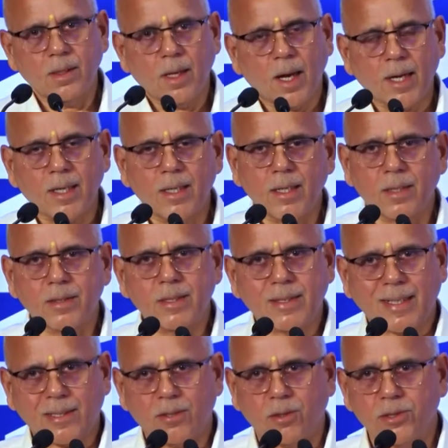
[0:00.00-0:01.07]
Earlier, the
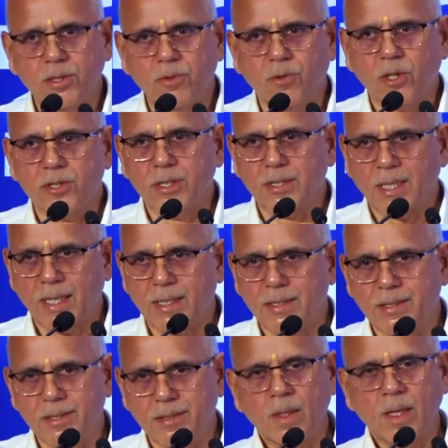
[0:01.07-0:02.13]
technology was a
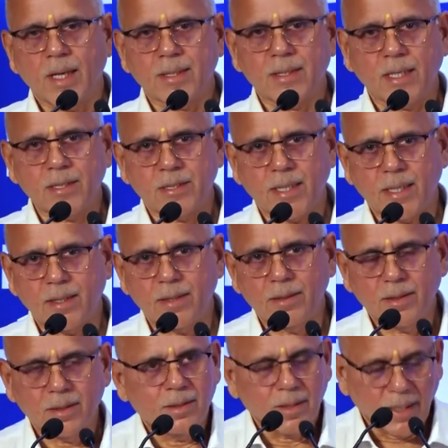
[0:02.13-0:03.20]
challenge. As I said,
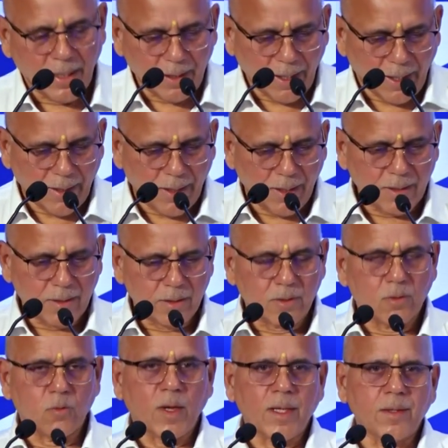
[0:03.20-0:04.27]
in London,
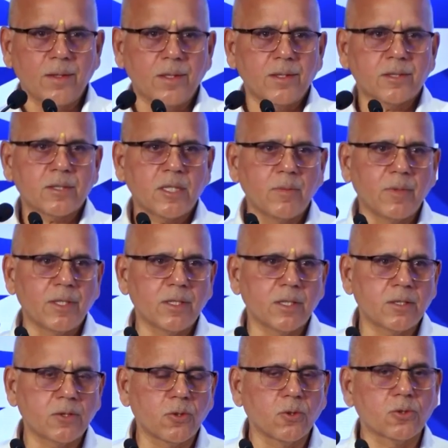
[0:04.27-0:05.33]
when the steam
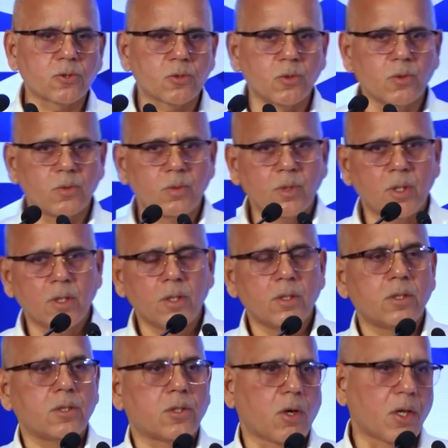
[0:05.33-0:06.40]
engines used to
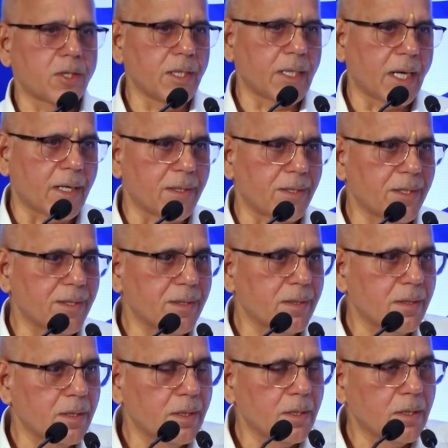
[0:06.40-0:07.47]
draw the carriages,
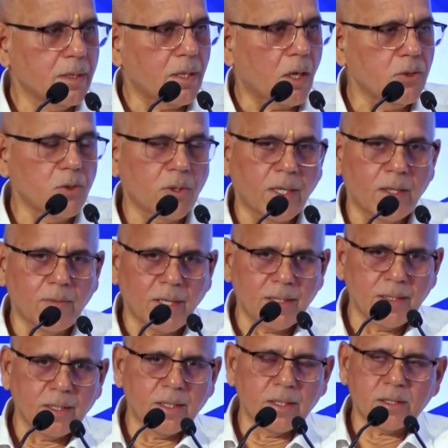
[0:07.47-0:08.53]
now you can
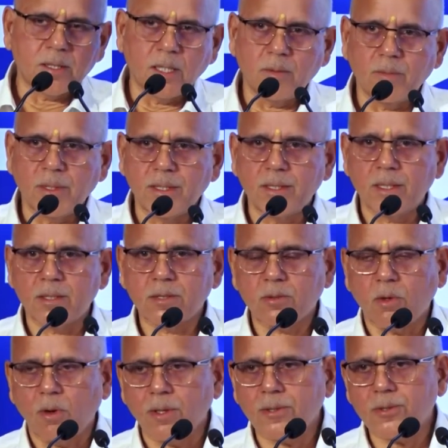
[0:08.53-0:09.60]
imagine steam engines
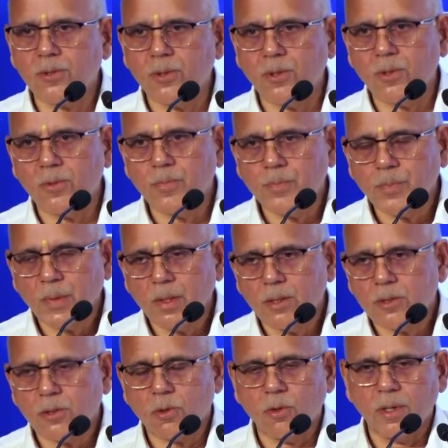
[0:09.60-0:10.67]
also
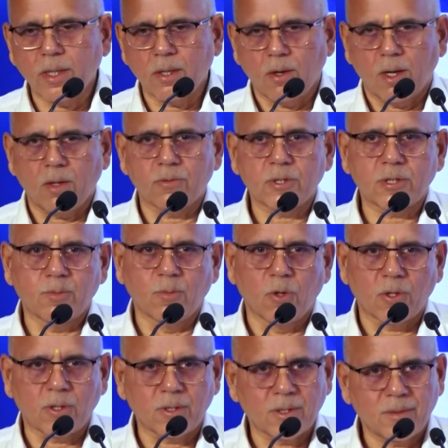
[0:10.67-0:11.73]
throw a lot of
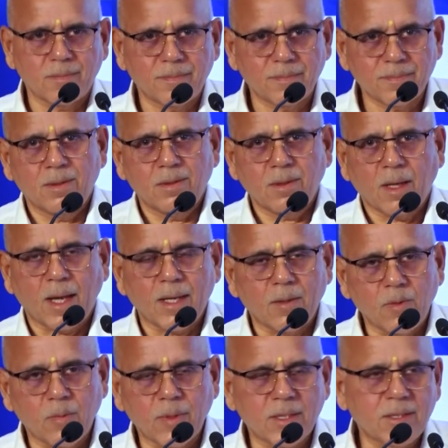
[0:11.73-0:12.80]
smoke. I
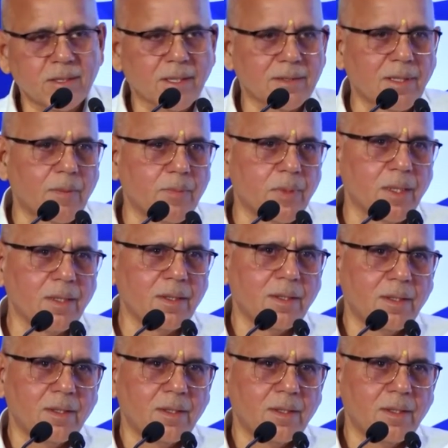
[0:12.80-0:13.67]
remember this example